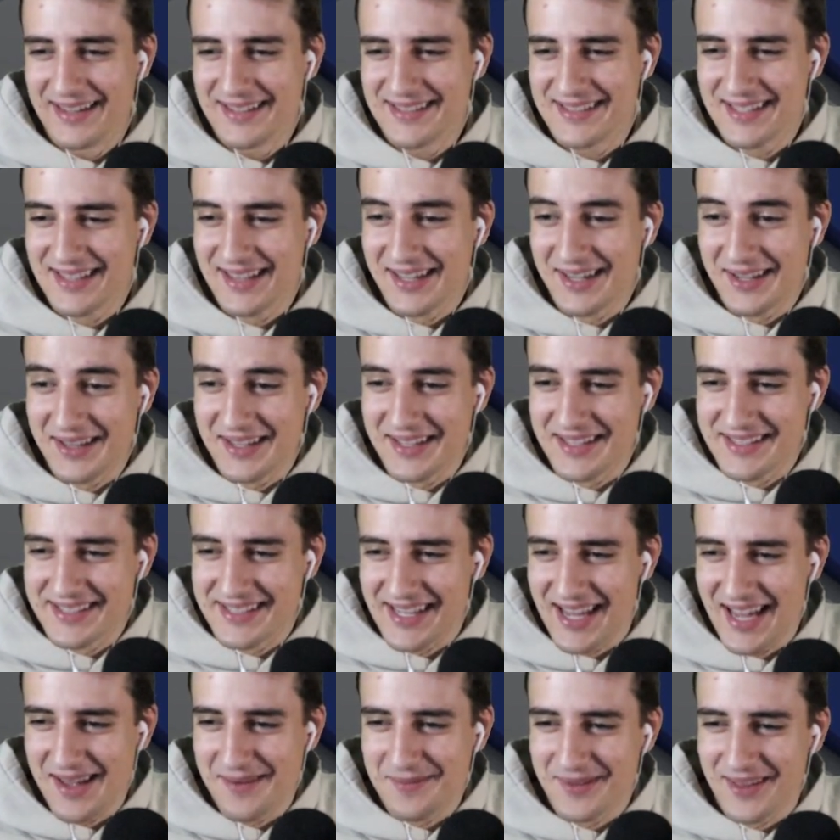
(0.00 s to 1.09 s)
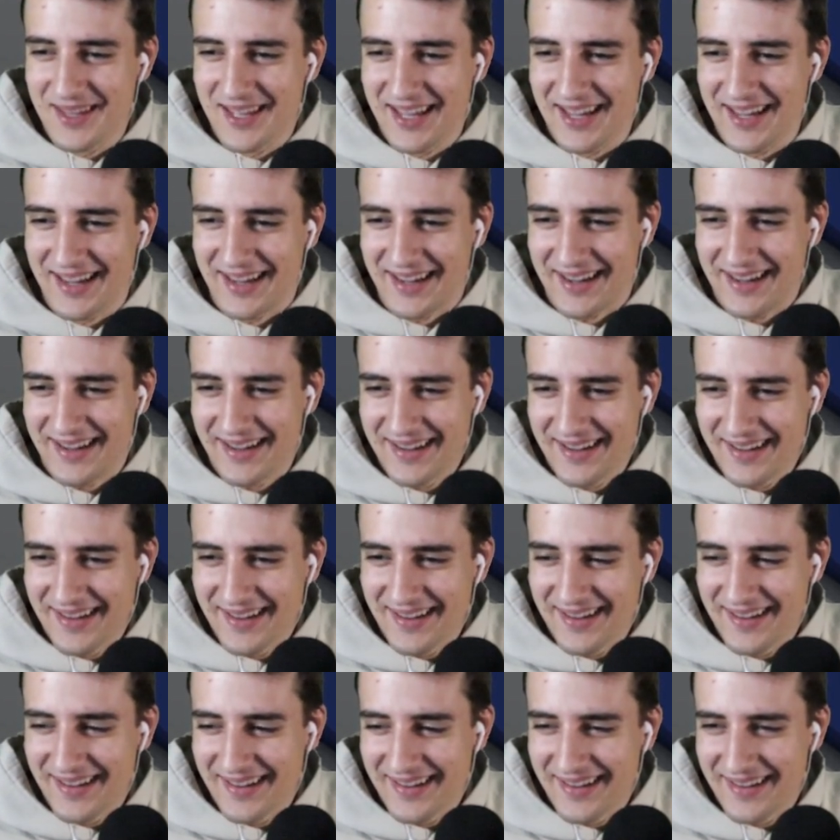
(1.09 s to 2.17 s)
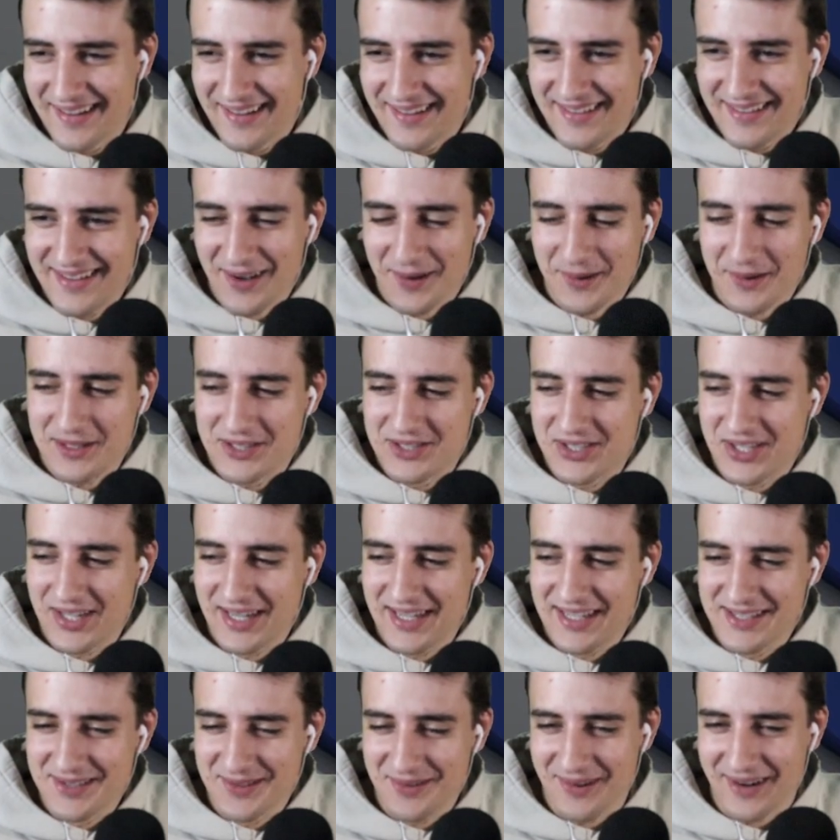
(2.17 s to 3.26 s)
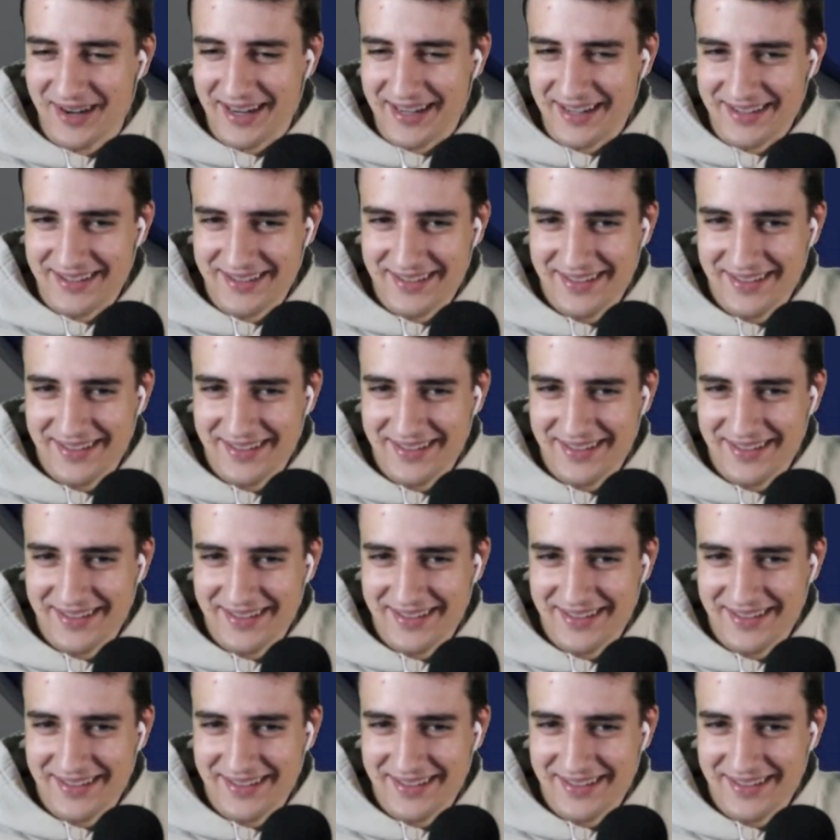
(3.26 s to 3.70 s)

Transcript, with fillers: It's literally the same thing. Yo, this shit is rigged.